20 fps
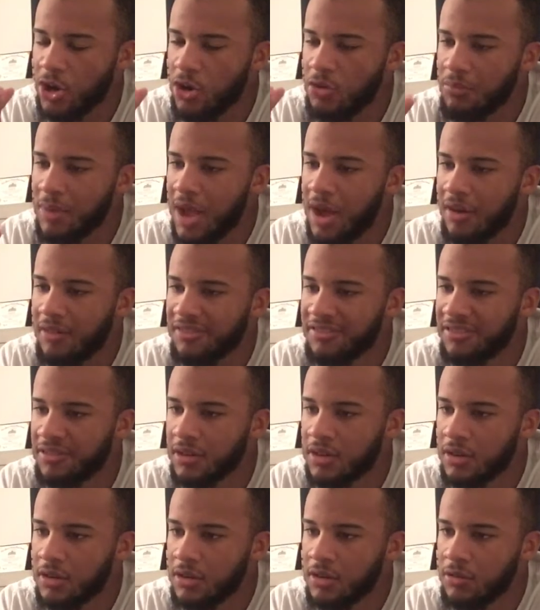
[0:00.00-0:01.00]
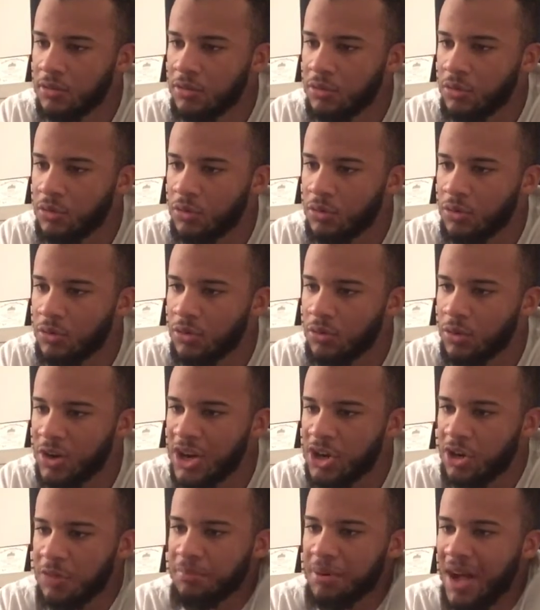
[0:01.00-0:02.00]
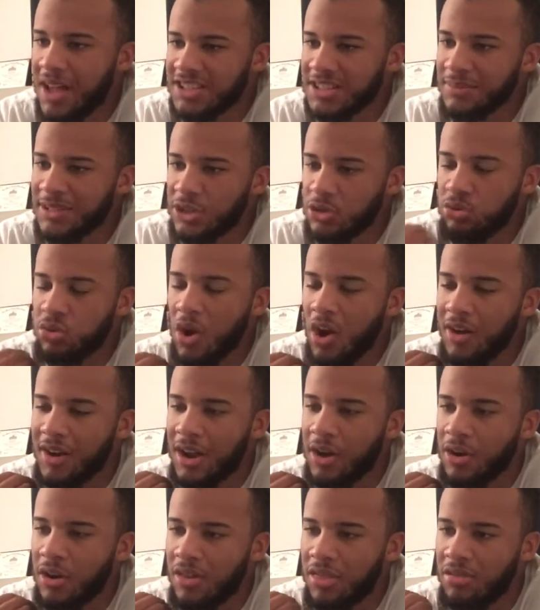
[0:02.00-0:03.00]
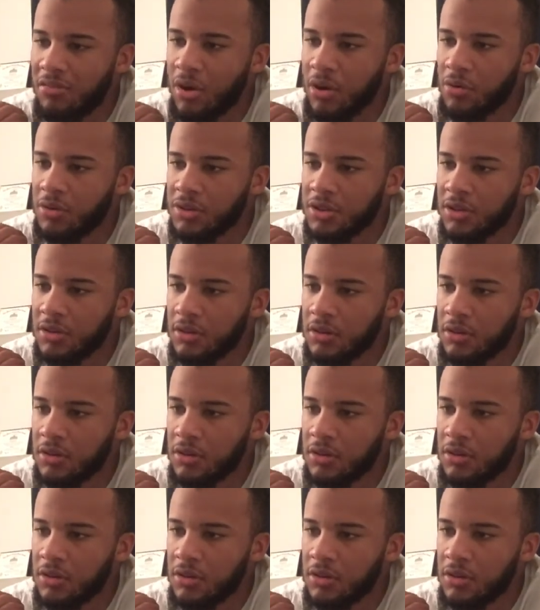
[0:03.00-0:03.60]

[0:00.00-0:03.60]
her mouth when it could possibly crawl down her throat.